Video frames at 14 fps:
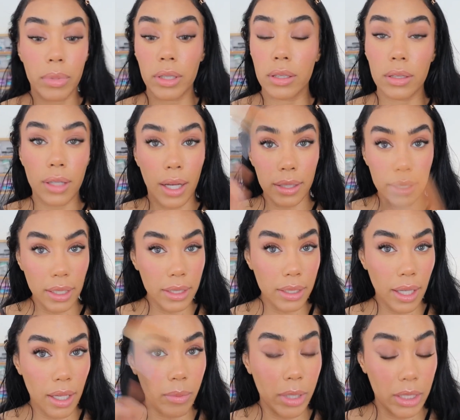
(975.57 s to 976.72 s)
But as I
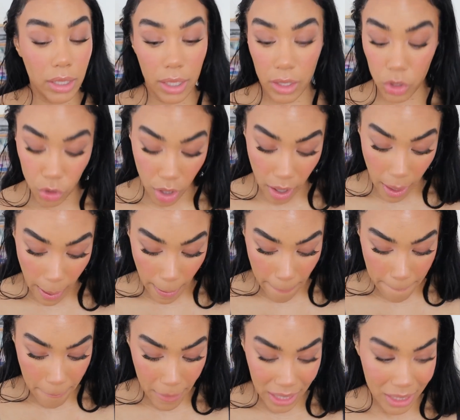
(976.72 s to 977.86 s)
said, my skin is dry,
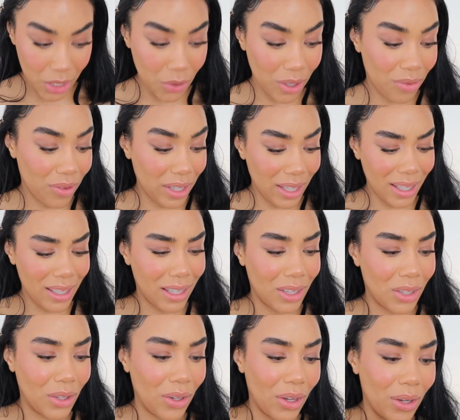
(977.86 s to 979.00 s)
so I feel like I
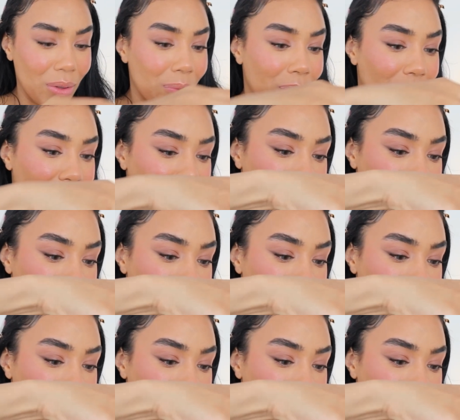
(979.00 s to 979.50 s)
need the glow.